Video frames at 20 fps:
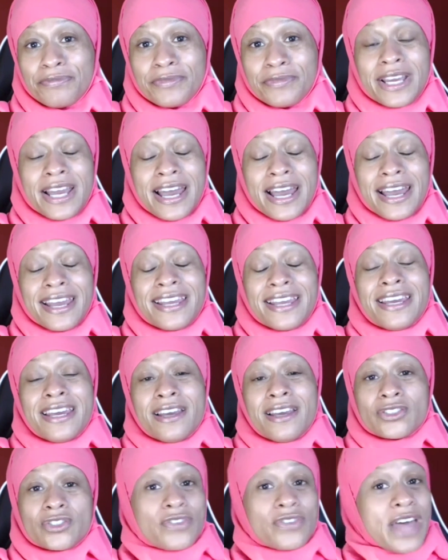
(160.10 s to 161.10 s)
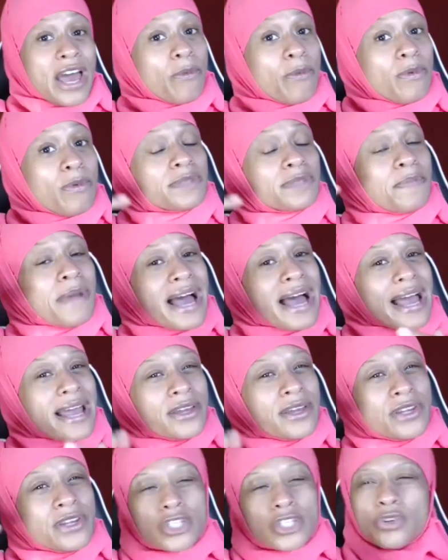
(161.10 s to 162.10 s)
Okay. So that was
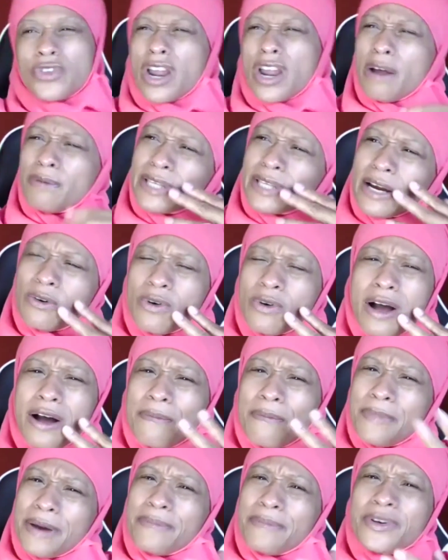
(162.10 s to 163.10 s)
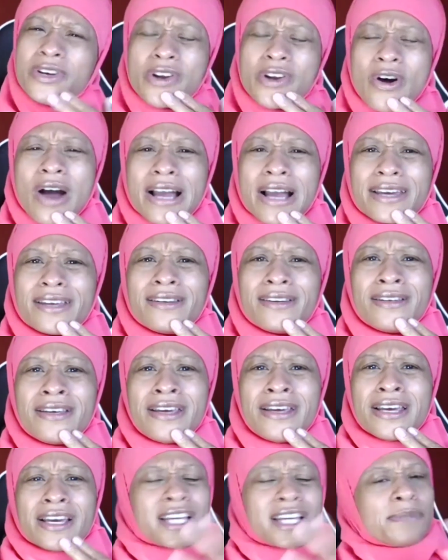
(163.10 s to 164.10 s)
my initial thought. I was like, well, maybe, you know, I can,
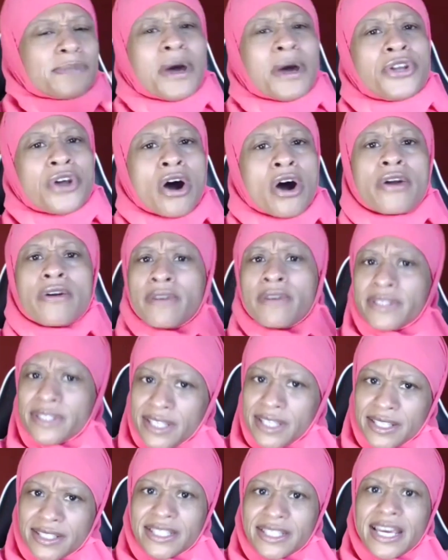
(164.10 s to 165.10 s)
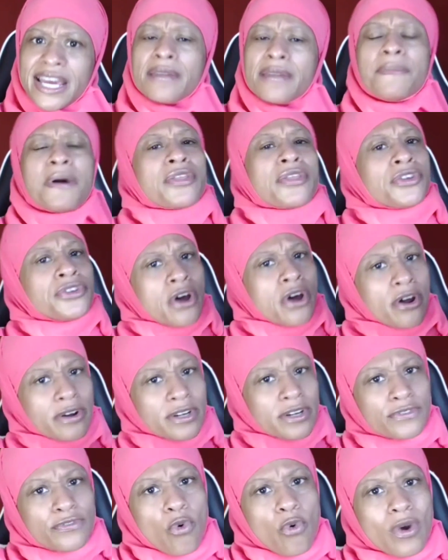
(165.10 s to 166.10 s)
because my daughter is 16, my other
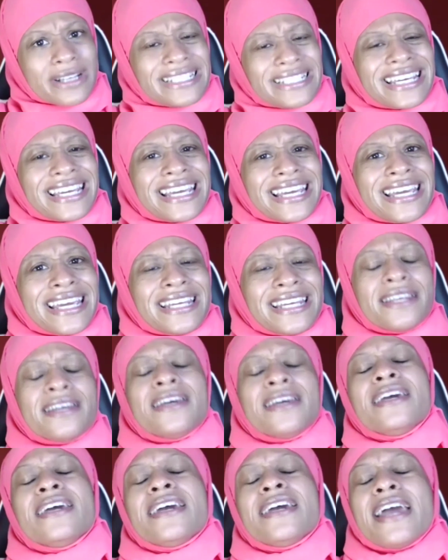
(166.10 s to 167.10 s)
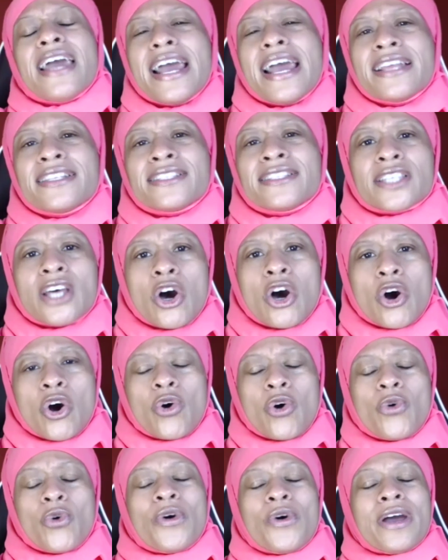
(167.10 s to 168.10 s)
daughter is 14. And
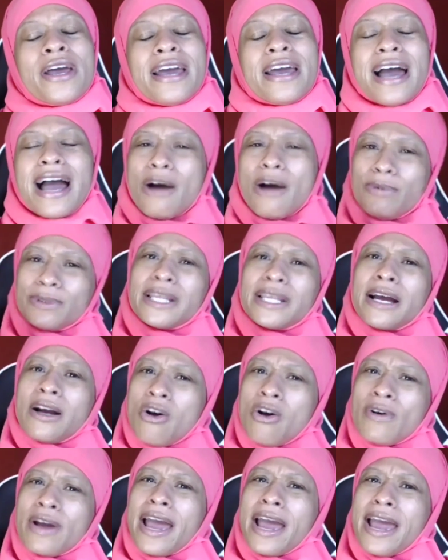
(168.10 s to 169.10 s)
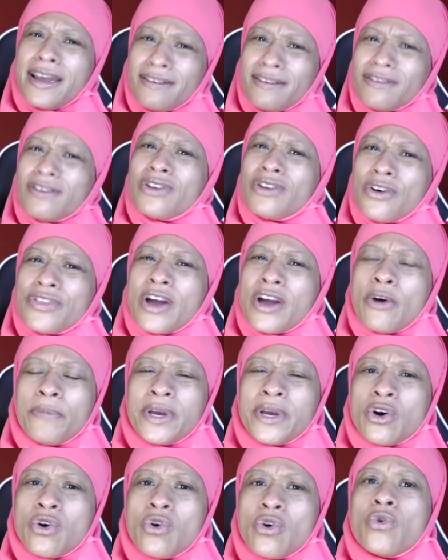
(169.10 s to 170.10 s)
so I was like, okay, you know, they will
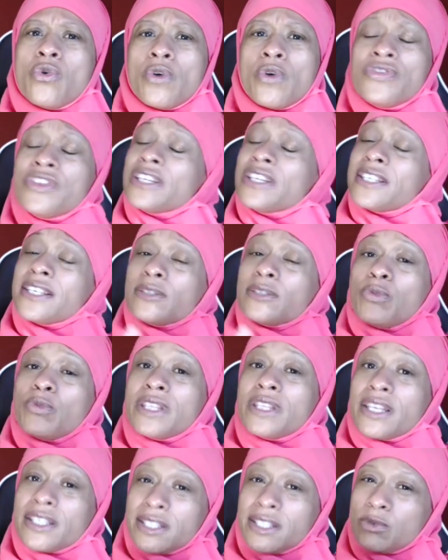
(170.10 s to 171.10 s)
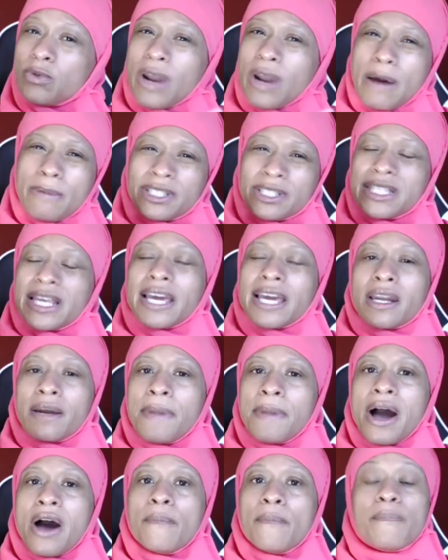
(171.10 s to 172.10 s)
be cool. And this is what this is what I was thinking
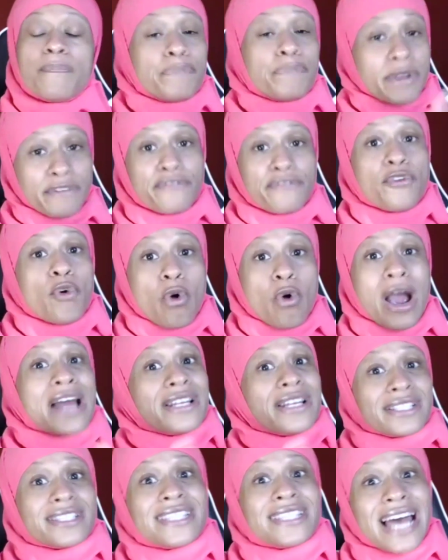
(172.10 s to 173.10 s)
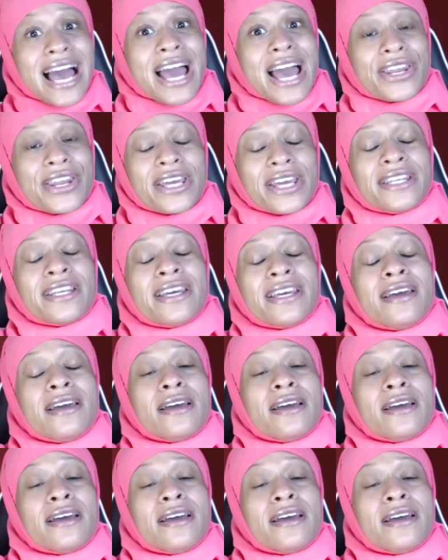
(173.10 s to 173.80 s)
about before I decided